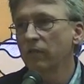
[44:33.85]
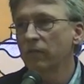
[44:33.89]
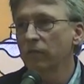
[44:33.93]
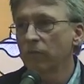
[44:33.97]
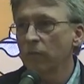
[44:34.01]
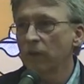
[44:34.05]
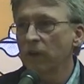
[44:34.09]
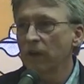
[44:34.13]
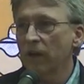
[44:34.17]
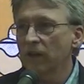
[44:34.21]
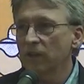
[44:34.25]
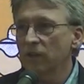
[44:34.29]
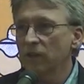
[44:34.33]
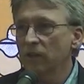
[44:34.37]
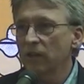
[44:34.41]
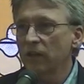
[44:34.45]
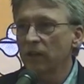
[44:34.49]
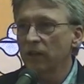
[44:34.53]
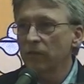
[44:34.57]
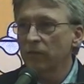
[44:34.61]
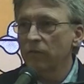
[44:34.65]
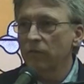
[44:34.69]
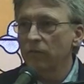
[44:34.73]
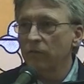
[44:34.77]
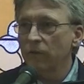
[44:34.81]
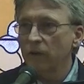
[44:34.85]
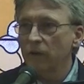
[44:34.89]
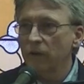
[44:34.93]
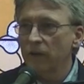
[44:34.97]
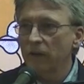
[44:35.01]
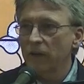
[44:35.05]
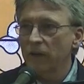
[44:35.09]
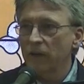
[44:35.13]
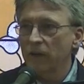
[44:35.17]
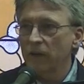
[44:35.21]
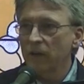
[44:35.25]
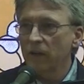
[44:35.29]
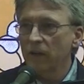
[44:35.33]
We actually have a
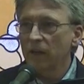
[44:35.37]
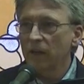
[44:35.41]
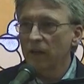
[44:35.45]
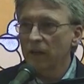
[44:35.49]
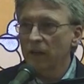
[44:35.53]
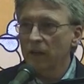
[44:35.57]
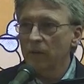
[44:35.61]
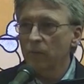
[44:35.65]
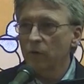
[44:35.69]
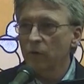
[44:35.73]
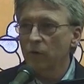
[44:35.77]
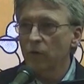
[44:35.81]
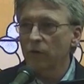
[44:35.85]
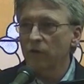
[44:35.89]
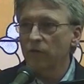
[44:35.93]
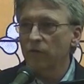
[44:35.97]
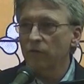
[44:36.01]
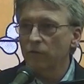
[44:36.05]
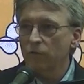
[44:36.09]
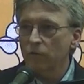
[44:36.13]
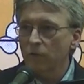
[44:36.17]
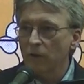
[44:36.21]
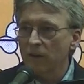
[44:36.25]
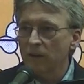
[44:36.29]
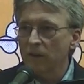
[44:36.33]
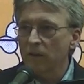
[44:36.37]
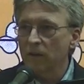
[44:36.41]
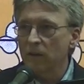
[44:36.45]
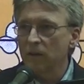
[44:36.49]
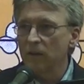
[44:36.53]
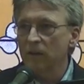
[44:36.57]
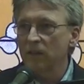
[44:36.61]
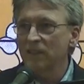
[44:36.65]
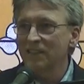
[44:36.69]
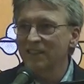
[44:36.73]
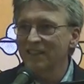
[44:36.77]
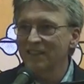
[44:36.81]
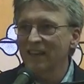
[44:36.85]
very
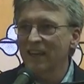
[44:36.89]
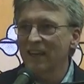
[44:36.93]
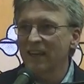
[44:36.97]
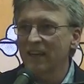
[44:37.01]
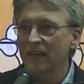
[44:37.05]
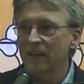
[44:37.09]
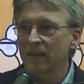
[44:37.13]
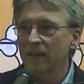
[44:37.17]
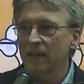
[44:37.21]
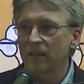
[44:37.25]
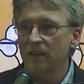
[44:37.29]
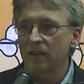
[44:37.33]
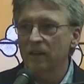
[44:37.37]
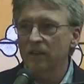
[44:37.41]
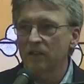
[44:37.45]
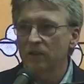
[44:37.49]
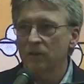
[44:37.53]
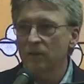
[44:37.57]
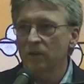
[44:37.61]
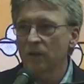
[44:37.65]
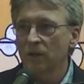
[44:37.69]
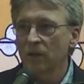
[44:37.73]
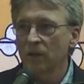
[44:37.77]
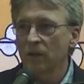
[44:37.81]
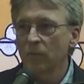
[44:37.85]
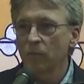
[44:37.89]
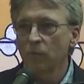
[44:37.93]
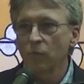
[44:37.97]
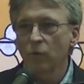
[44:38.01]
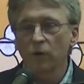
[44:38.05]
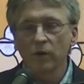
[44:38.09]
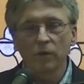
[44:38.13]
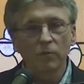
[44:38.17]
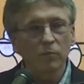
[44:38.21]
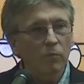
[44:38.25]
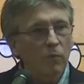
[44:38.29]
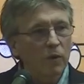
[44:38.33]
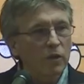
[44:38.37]
immigrant-friendly state at this
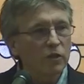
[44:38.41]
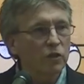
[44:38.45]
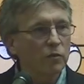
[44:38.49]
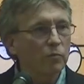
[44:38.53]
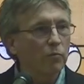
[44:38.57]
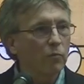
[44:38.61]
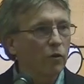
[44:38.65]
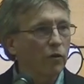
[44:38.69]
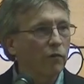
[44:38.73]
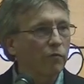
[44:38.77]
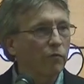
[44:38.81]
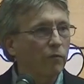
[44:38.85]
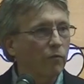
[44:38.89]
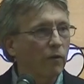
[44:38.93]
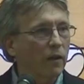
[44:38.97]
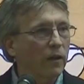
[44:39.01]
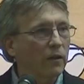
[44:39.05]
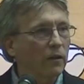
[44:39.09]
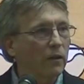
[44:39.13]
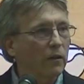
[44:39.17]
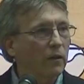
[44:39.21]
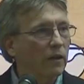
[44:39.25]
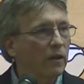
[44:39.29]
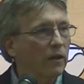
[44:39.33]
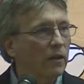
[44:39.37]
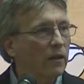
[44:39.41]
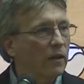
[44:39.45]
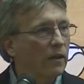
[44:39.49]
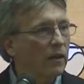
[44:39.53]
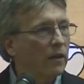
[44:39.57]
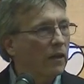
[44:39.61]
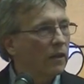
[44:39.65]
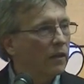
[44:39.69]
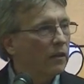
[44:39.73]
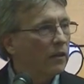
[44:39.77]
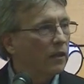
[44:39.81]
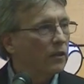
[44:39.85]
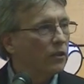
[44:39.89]
point, much more friendly
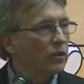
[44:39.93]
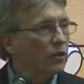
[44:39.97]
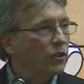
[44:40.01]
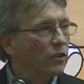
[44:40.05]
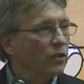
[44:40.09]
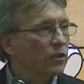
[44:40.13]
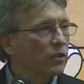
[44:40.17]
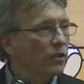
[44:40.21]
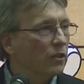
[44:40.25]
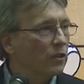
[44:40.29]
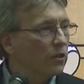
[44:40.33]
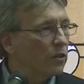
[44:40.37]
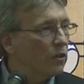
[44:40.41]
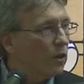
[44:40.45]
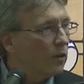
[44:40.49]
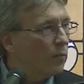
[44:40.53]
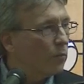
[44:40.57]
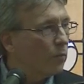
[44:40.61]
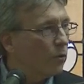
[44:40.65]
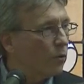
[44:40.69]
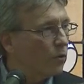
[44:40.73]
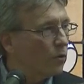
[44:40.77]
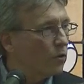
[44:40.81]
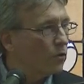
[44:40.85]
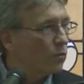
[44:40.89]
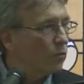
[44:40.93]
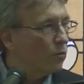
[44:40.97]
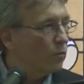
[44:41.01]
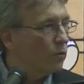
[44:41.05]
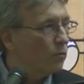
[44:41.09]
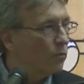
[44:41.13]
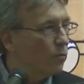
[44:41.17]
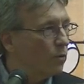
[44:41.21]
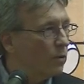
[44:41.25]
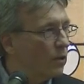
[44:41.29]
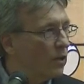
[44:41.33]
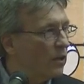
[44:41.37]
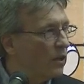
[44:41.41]
than just the numbers would
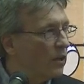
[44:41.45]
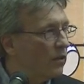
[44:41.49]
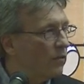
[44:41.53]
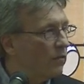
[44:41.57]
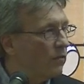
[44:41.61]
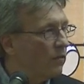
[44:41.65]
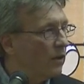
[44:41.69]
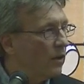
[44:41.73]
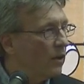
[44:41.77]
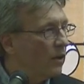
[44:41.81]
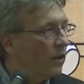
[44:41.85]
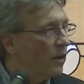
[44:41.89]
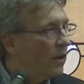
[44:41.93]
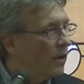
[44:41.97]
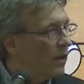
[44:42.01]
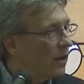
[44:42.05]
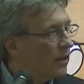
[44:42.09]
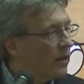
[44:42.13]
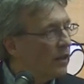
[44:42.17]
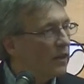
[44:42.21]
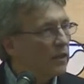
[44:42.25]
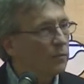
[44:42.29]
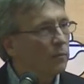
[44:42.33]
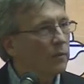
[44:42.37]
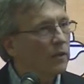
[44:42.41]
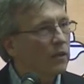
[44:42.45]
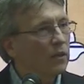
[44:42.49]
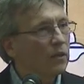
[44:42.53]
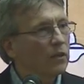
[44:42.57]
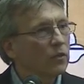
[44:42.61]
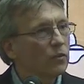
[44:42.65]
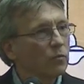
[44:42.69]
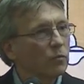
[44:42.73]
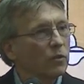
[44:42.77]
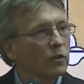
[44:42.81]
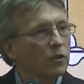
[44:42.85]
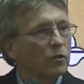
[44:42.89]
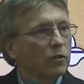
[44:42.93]
believe, and that's
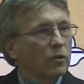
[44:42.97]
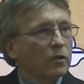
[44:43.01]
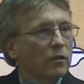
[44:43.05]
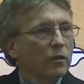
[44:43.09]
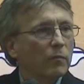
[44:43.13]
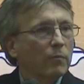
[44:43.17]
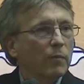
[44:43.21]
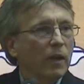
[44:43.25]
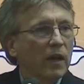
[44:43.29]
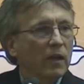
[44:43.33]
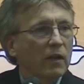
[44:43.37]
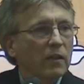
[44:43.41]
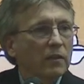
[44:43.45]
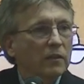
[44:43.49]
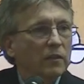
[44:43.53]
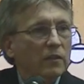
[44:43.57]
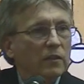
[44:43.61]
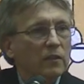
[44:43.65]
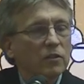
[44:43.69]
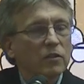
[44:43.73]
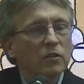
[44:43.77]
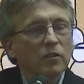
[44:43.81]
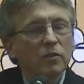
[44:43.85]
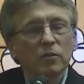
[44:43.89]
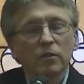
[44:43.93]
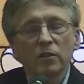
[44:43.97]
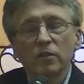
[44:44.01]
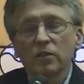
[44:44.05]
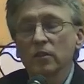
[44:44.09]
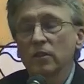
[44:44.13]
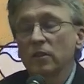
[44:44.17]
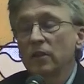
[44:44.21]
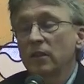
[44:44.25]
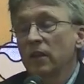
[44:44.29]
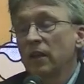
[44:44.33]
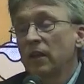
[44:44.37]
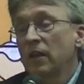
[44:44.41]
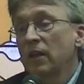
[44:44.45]
because we took the politics
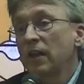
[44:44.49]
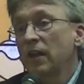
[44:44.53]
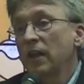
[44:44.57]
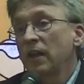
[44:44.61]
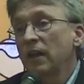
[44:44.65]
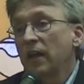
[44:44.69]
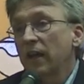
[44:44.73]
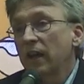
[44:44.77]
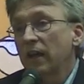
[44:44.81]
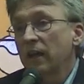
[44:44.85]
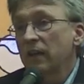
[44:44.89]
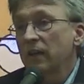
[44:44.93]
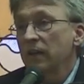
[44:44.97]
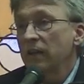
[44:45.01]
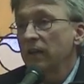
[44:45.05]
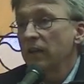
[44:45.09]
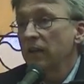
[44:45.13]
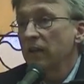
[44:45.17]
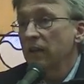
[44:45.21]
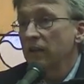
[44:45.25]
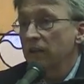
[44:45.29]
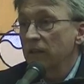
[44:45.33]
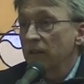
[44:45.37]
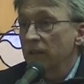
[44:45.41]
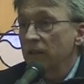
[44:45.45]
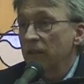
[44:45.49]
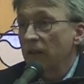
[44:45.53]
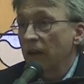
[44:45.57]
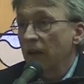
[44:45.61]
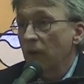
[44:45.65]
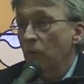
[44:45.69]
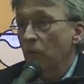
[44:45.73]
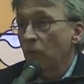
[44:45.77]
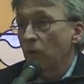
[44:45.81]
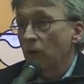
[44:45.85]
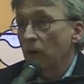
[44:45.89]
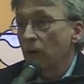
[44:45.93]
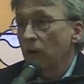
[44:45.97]
seriously. Erendira did
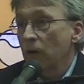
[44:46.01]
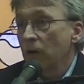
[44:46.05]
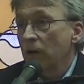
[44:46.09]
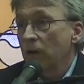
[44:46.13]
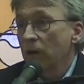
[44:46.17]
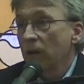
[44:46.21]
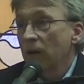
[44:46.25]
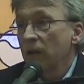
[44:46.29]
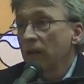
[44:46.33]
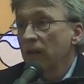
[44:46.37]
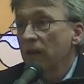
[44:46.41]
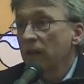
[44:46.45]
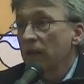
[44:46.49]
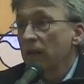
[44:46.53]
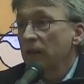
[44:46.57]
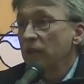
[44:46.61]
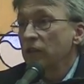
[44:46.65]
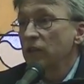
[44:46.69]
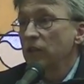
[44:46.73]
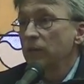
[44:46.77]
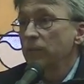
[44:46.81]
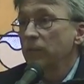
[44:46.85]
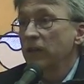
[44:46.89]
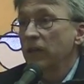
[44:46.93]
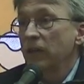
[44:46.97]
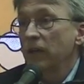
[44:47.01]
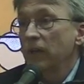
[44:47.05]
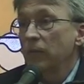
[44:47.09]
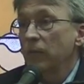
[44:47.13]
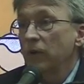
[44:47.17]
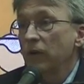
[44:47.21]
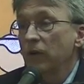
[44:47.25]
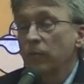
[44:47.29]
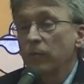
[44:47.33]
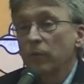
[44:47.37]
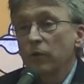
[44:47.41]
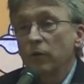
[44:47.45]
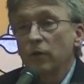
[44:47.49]
that work. Then she became a
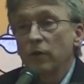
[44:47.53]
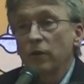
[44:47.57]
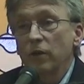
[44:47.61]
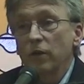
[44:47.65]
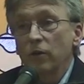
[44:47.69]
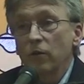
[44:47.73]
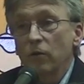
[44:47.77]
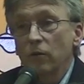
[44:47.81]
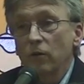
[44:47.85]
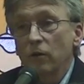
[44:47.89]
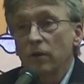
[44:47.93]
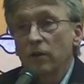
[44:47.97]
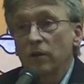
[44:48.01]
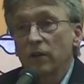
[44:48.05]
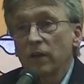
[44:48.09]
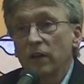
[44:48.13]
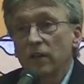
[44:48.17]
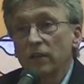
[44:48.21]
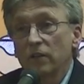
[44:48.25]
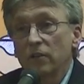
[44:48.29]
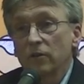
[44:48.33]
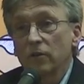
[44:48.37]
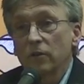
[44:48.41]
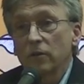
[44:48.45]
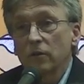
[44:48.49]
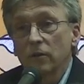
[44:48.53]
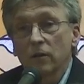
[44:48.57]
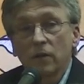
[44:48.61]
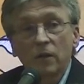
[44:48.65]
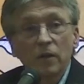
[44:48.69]
community organizer.